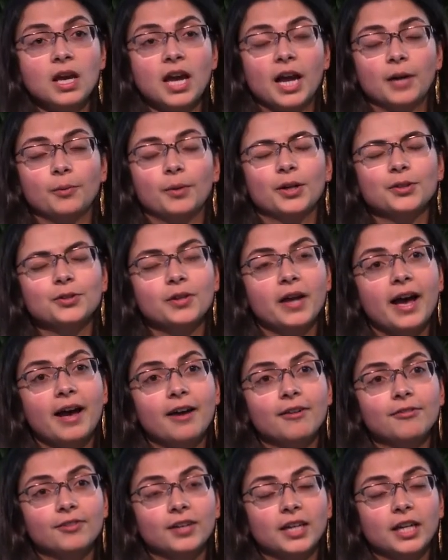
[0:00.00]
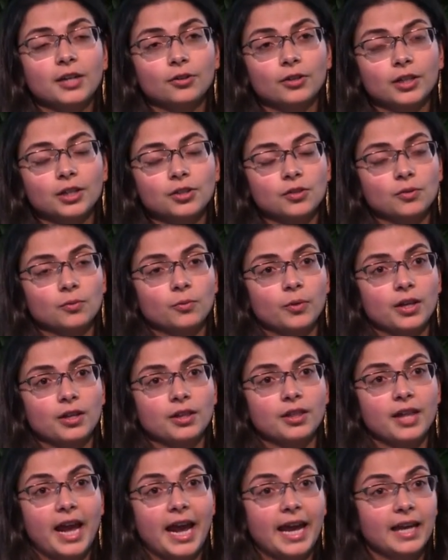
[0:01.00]
And we also have integration
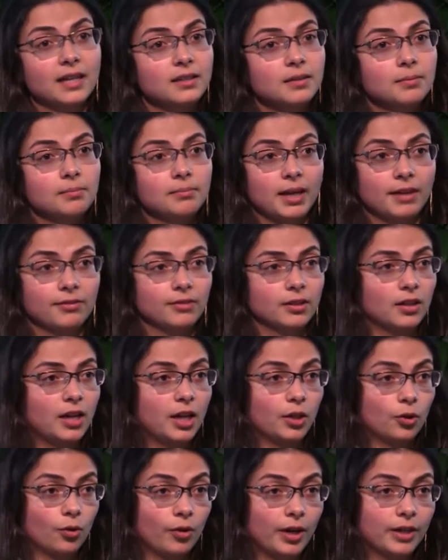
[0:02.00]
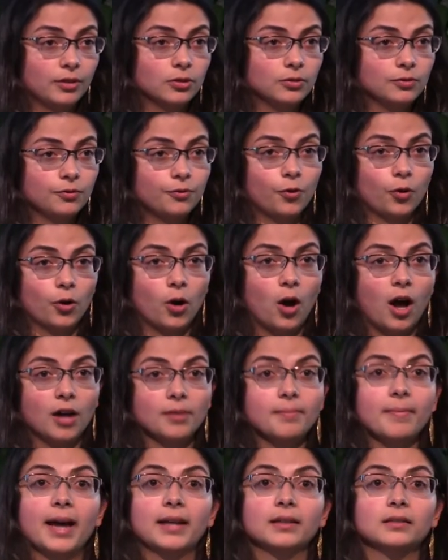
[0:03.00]
with Ant, Maven, and Gradle for
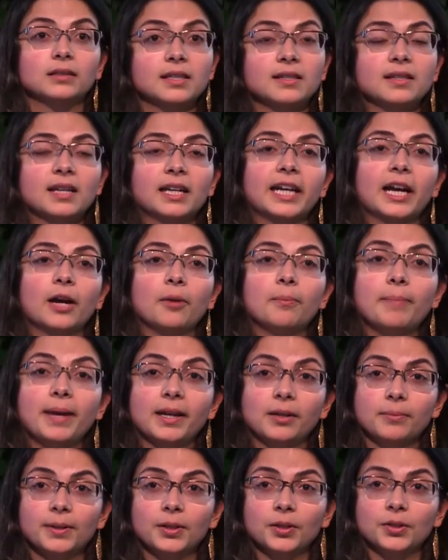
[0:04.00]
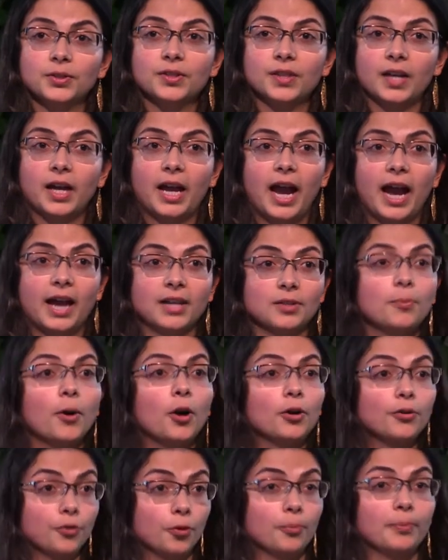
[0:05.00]
automatically sending out beta builds as
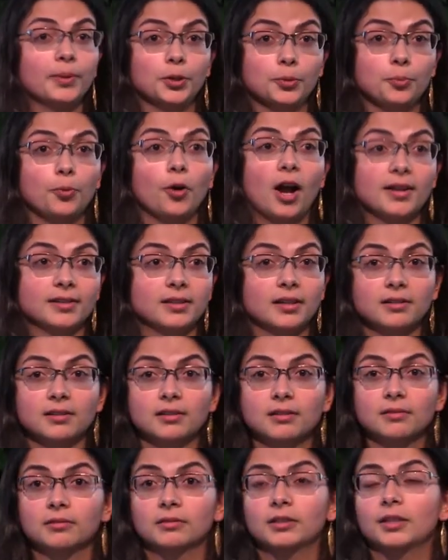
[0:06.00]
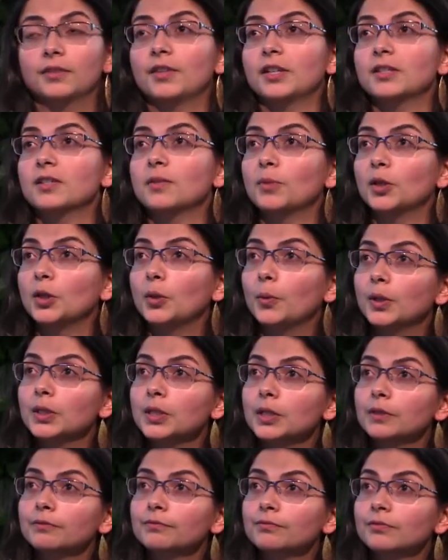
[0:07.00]
part of your build process, if that's something you want
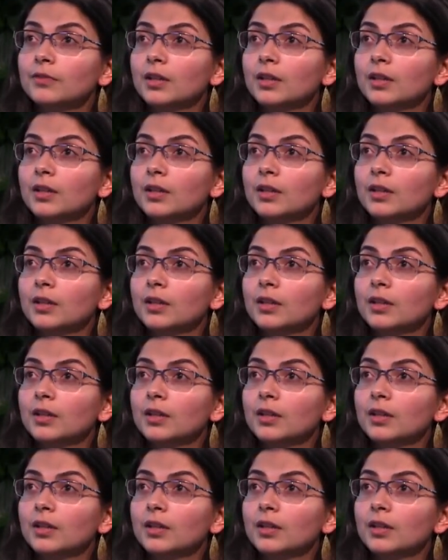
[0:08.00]
to do.